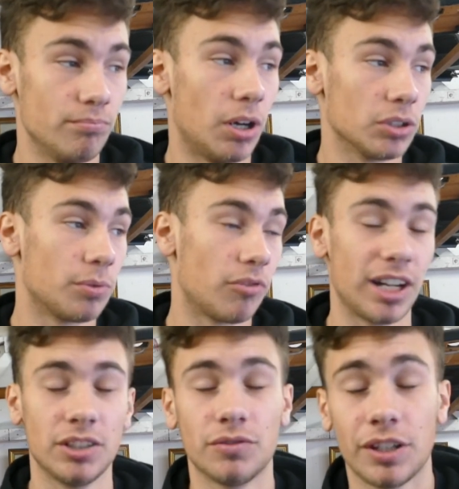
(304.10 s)
multiple
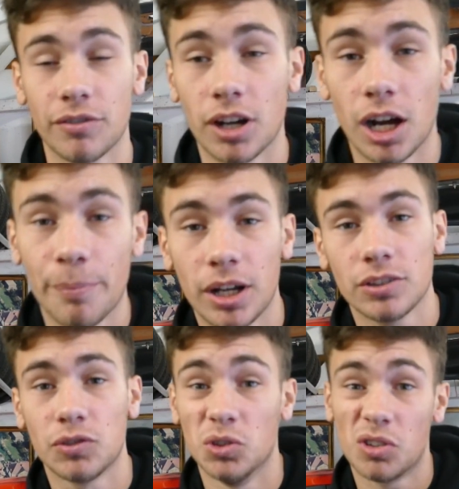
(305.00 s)
range of different car
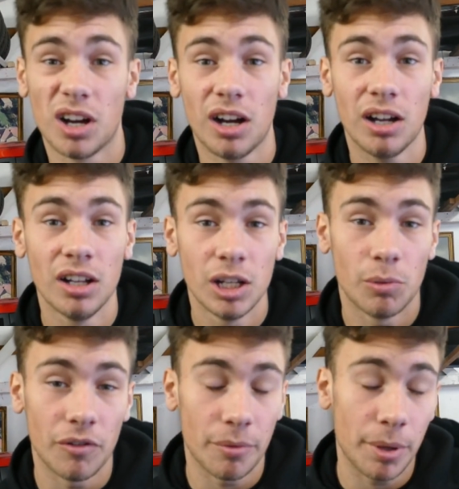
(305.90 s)
parts for your car,
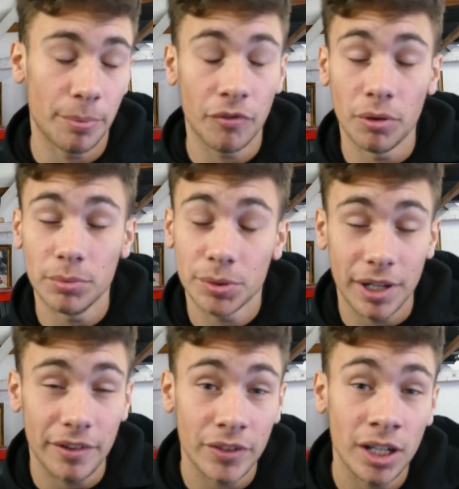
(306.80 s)
whether it be performance,
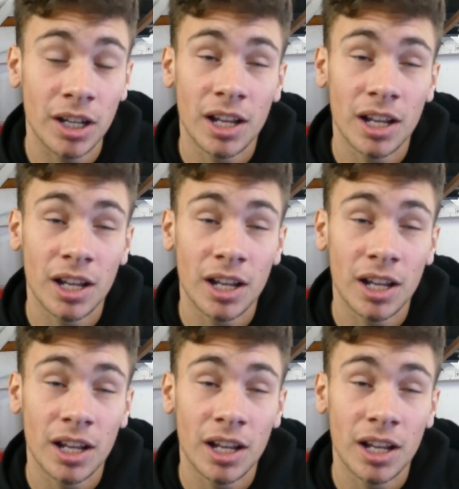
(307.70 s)
whatever.